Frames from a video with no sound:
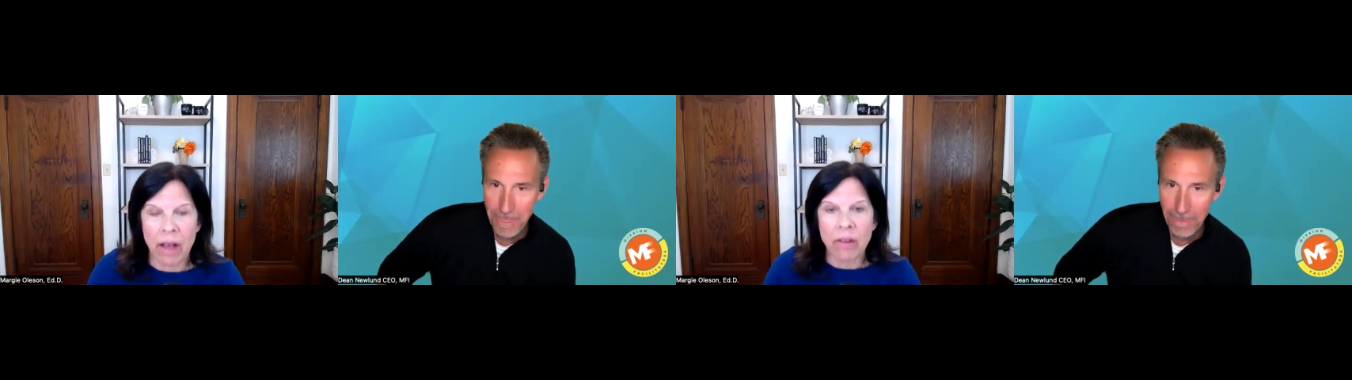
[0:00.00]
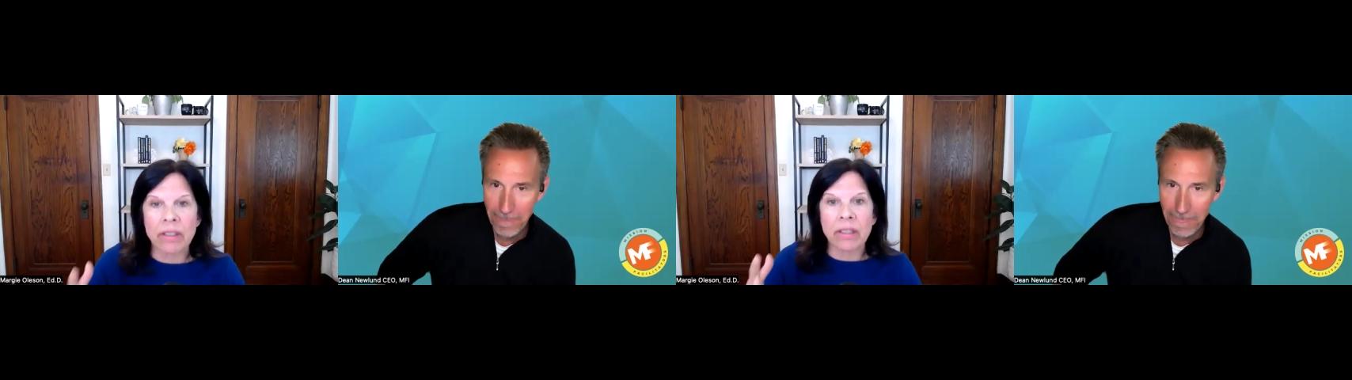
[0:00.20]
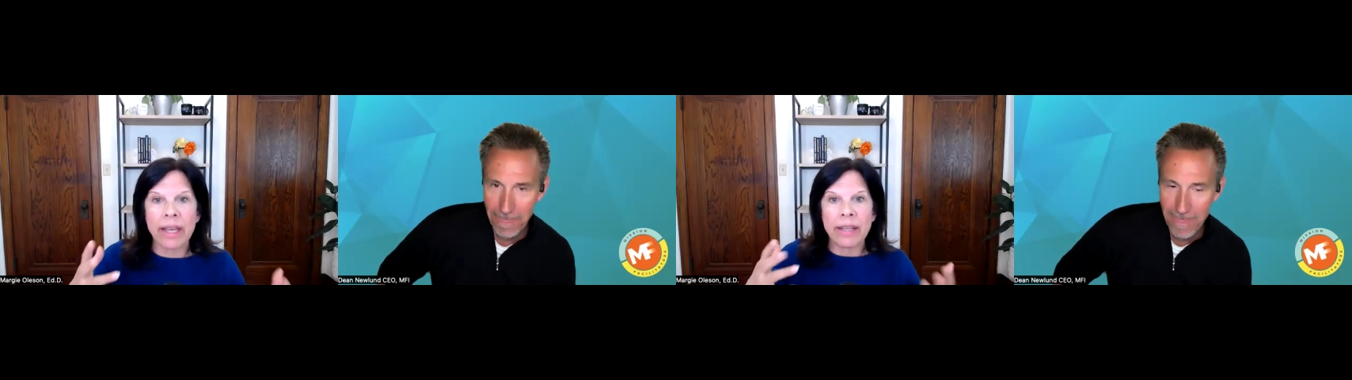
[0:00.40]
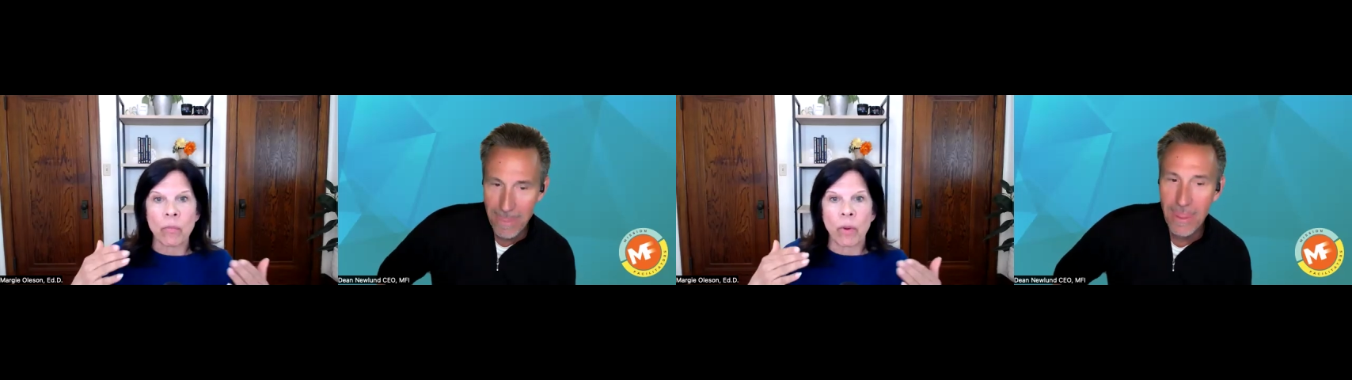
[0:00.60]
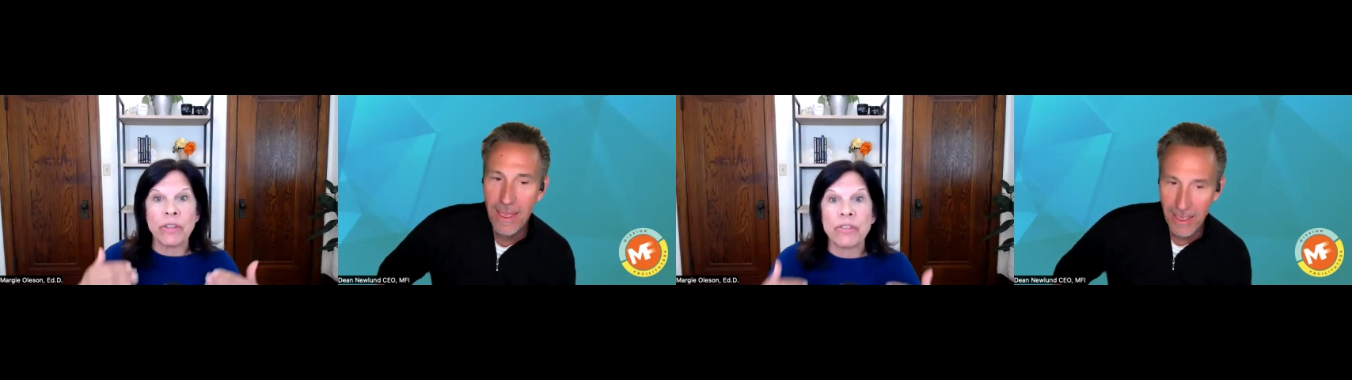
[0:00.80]
Speaker 1: calculate
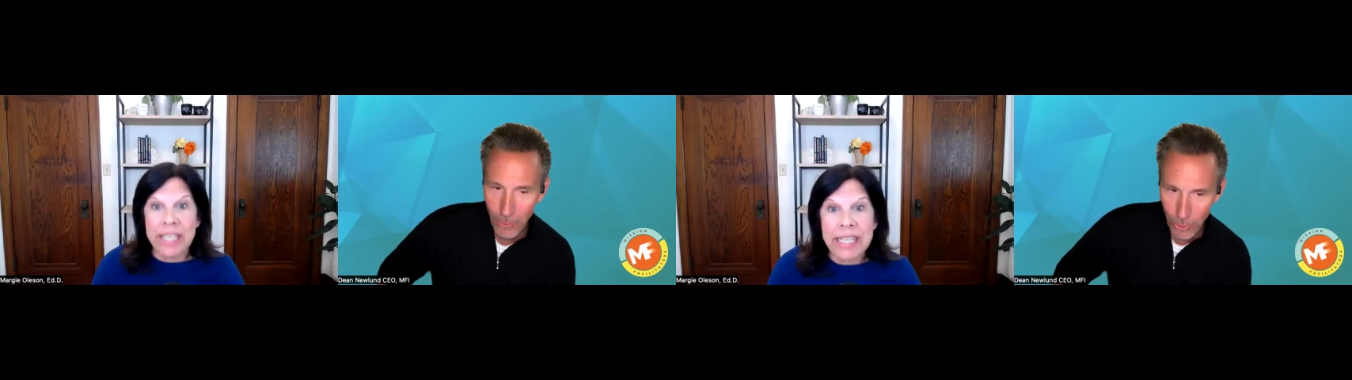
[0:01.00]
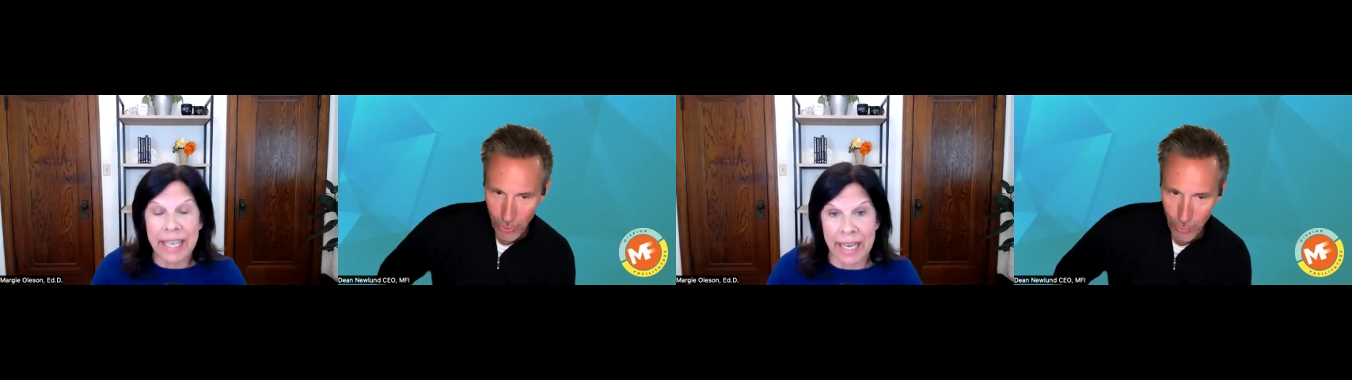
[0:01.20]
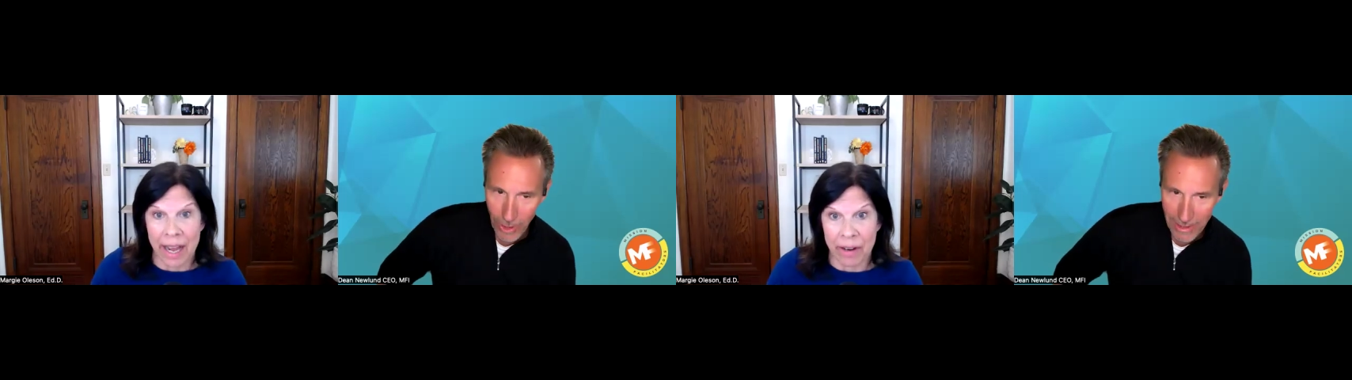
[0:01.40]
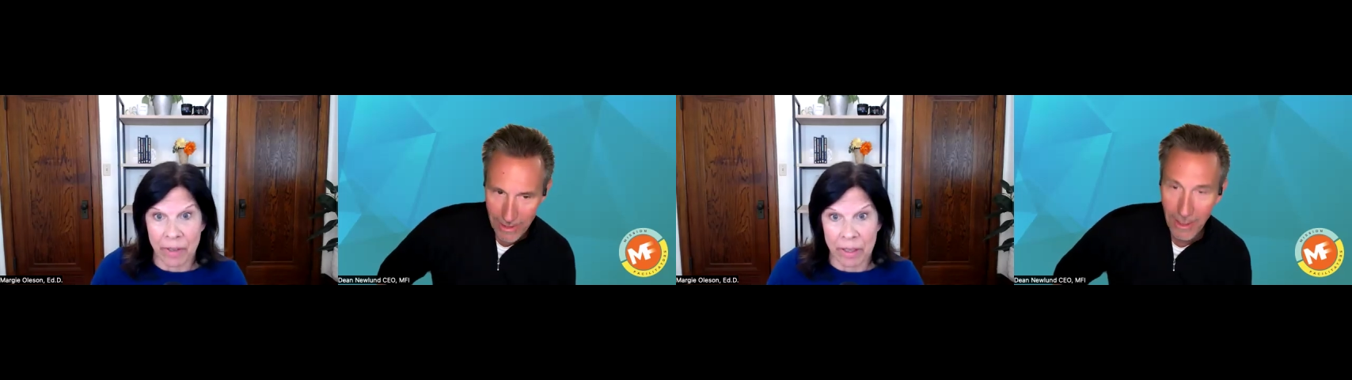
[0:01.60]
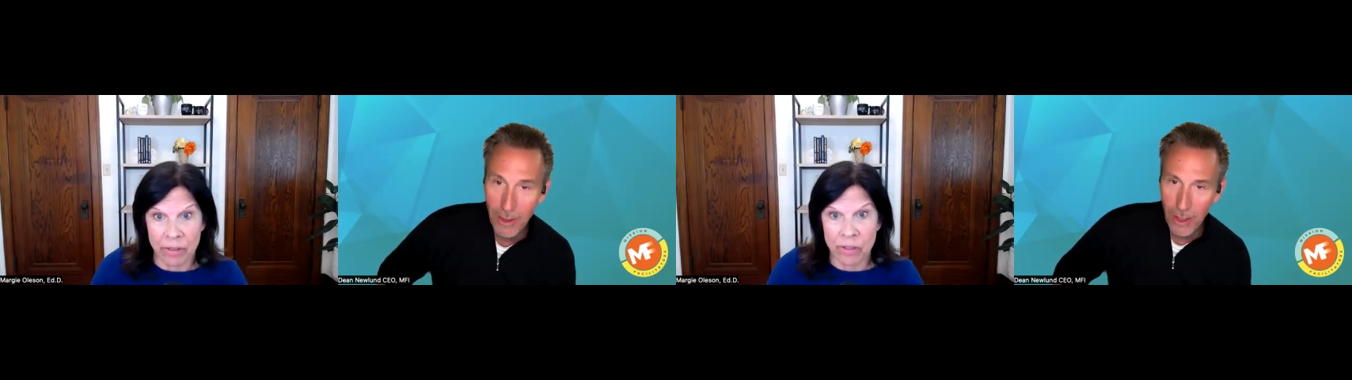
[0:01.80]
what you didn't get
Speaker 2: out of
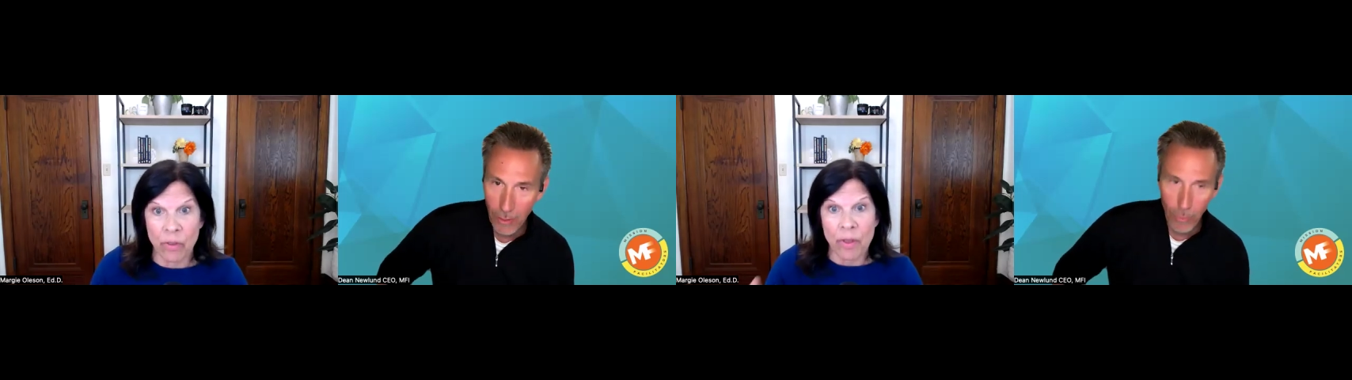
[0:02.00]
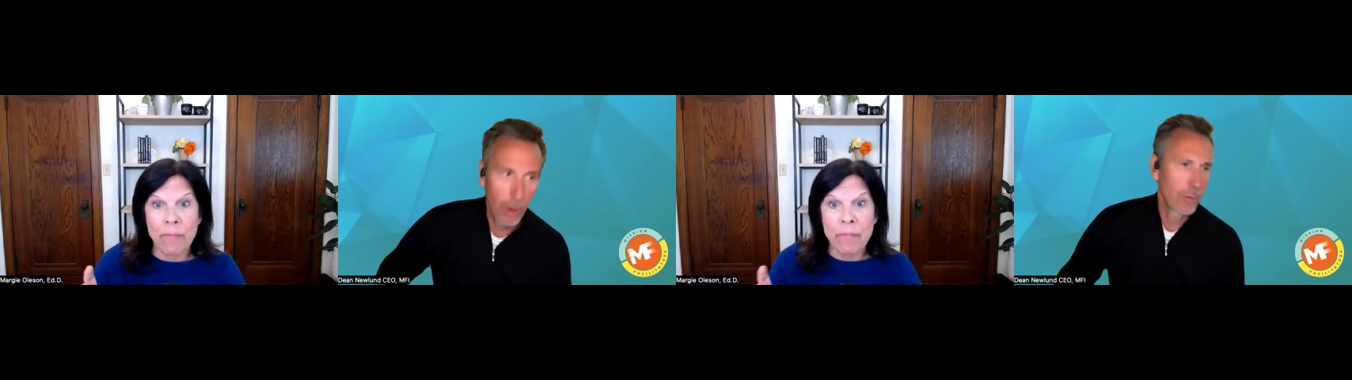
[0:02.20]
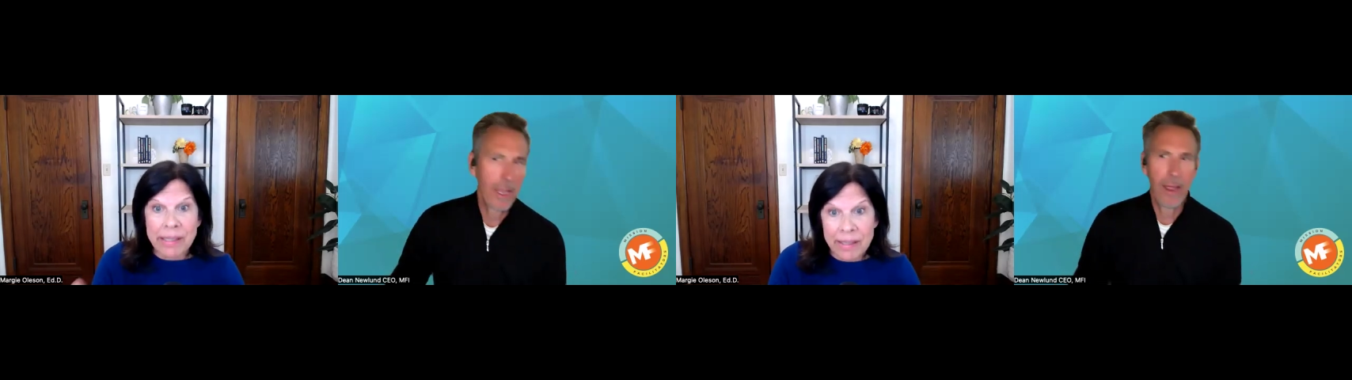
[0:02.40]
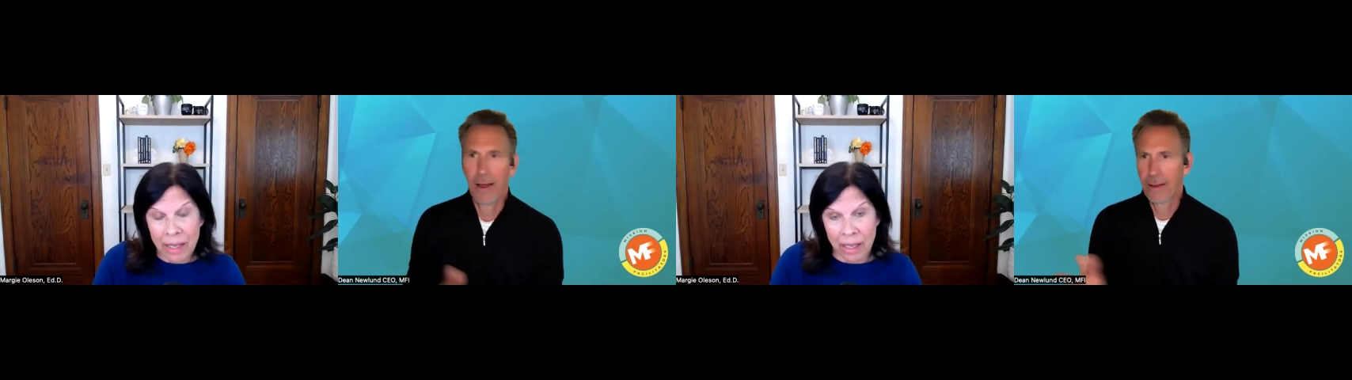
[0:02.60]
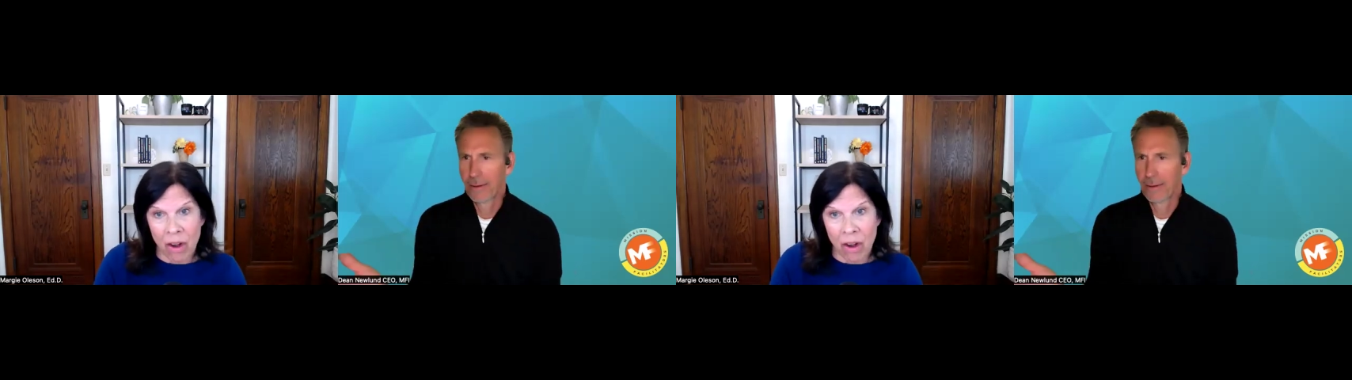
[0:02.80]
it. So the missing